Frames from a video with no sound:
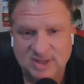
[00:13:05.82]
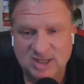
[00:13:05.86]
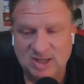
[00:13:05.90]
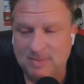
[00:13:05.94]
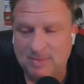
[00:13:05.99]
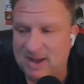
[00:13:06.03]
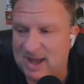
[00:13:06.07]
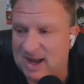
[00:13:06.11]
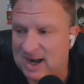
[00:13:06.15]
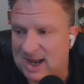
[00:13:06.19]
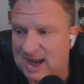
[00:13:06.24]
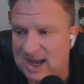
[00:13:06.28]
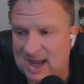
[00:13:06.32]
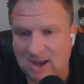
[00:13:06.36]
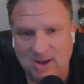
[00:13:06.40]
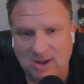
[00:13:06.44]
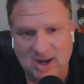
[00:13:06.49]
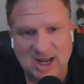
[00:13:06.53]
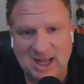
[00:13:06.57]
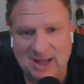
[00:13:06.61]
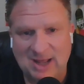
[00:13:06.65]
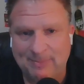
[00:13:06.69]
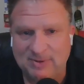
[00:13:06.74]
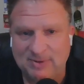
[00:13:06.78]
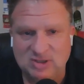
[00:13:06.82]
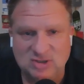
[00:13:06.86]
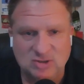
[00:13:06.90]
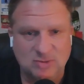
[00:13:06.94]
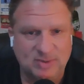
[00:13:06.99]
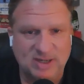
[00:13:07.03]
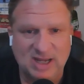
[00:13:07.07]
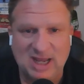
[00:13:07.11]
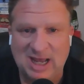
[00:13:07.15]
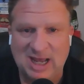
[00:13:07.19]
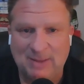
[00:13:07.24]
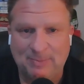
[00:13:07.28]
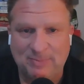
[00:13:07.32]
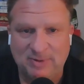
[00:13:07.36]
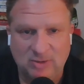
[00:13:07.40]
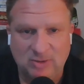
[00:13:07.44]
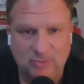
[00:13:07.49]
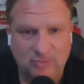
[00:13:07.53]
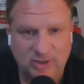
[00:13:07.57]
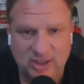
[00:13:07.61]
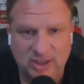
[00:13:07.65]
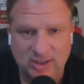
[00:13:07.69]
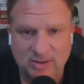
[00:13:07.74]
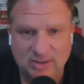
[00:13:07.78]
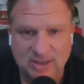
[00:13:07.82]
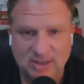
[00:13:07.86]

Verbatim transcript: no matter how it happens, you'll be happy to win.